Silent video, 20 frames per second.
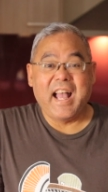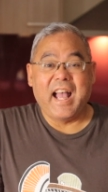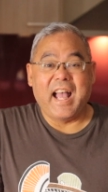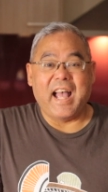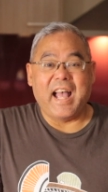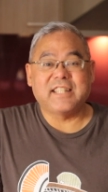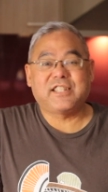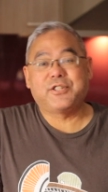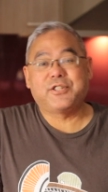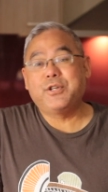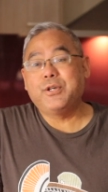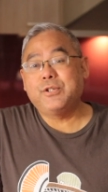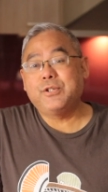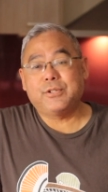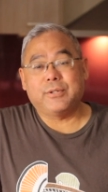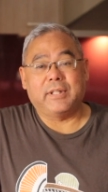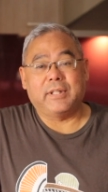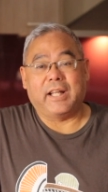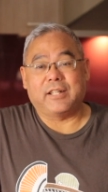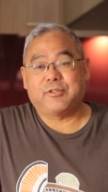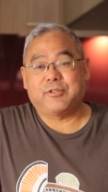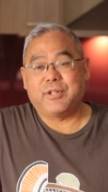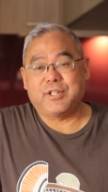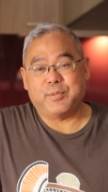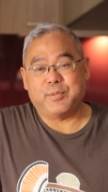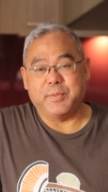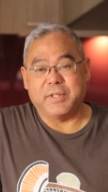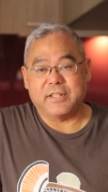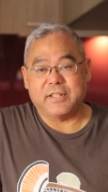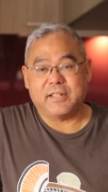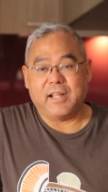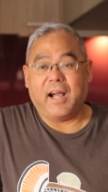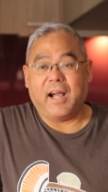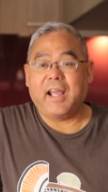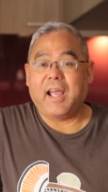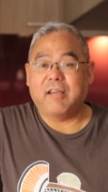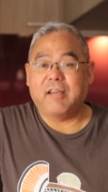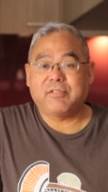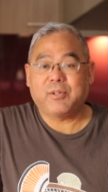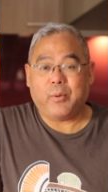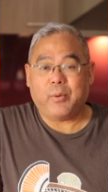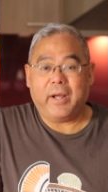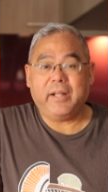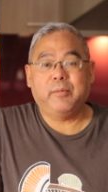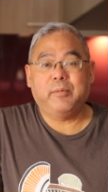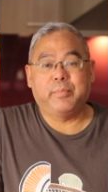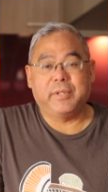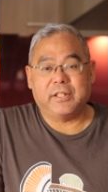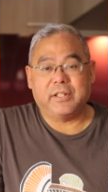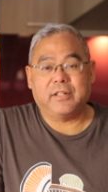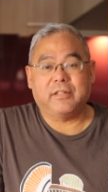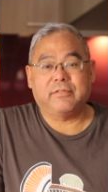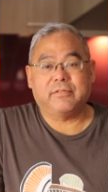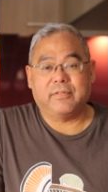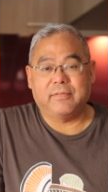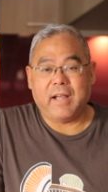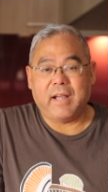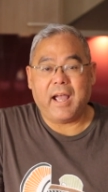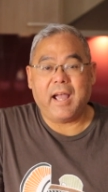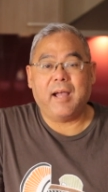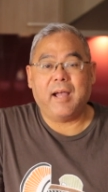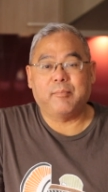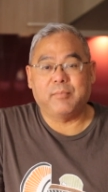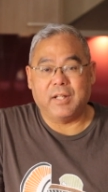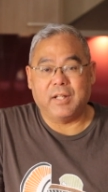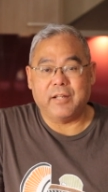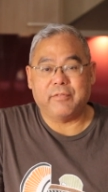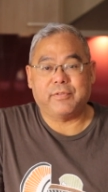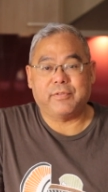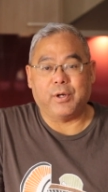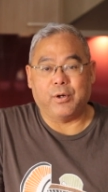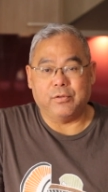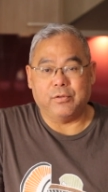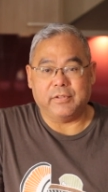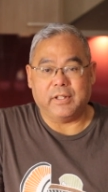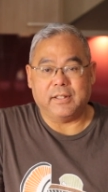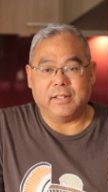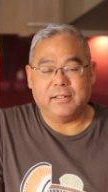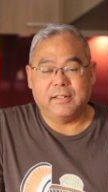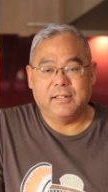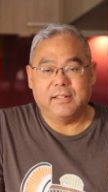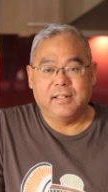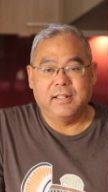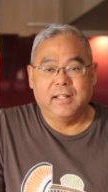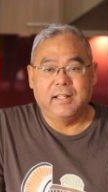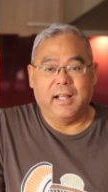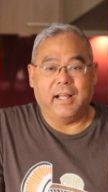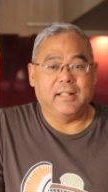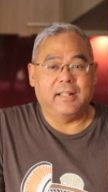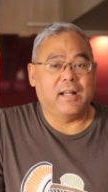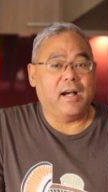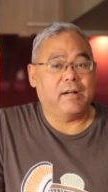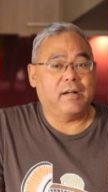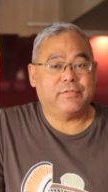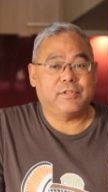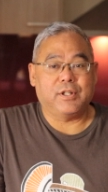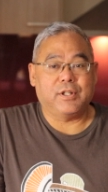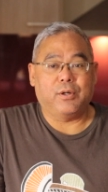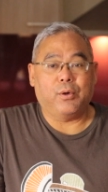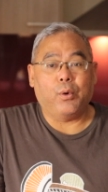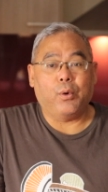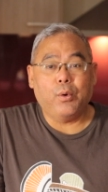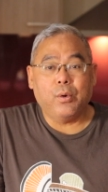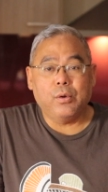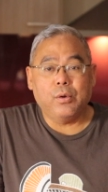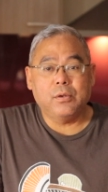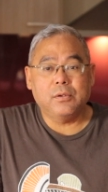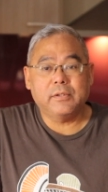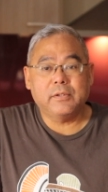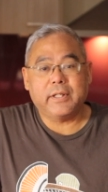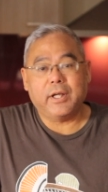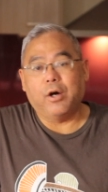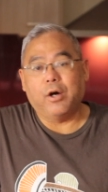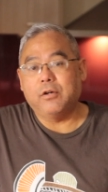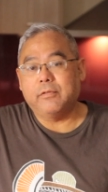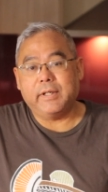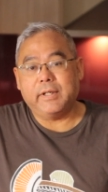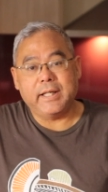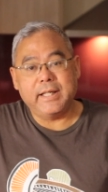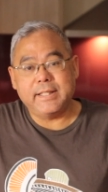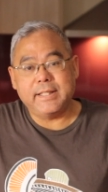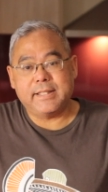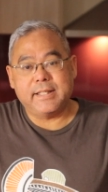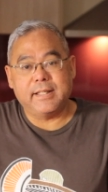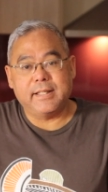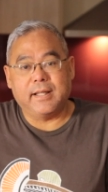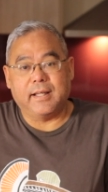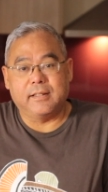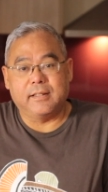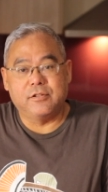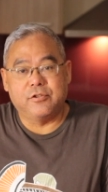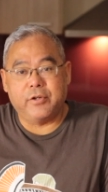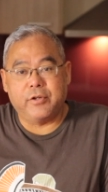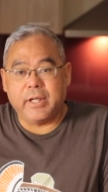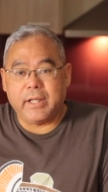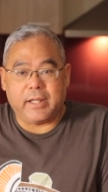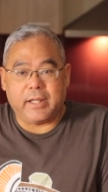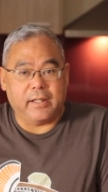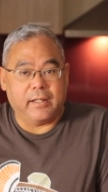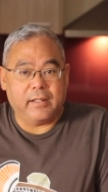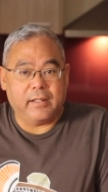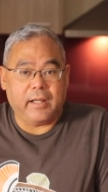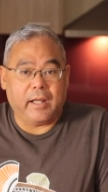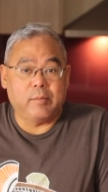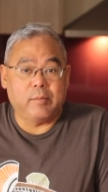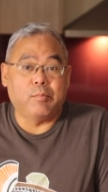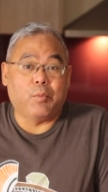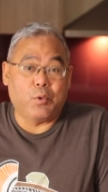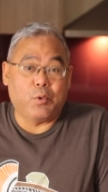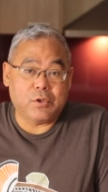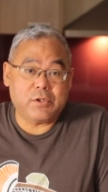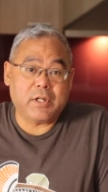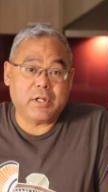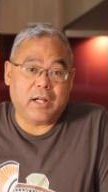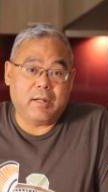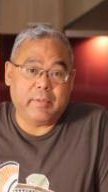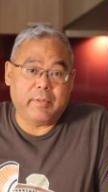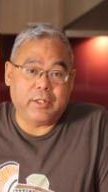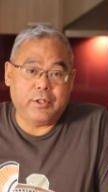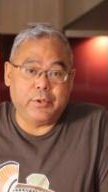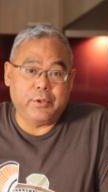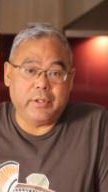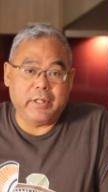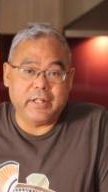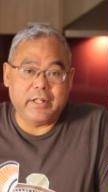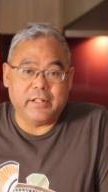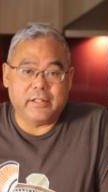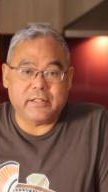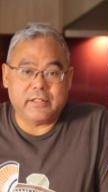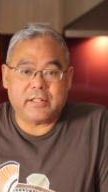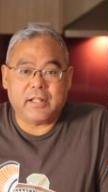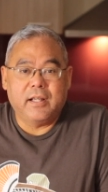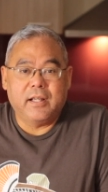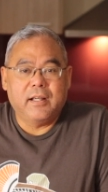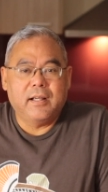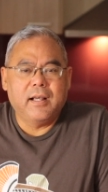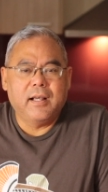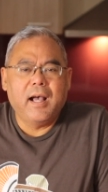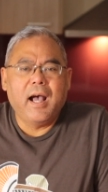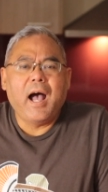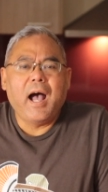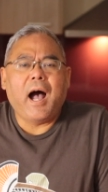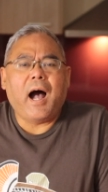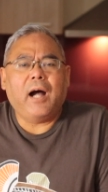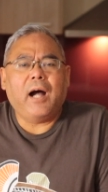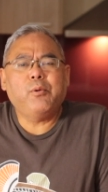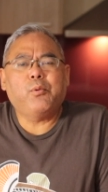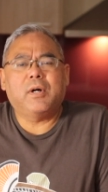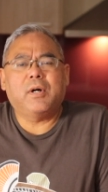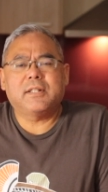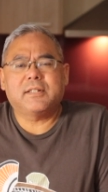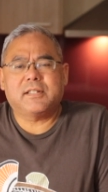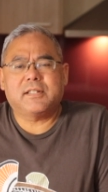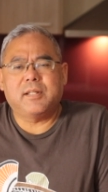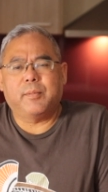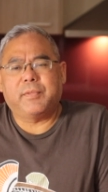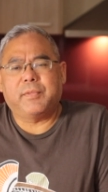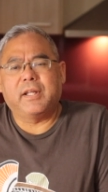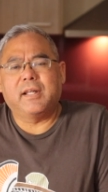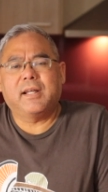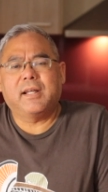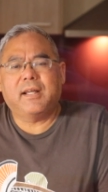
As usual at Christmas, I have quite a bit of ham left over. And after all the overeating and drinking and more to come at New Year's, I want something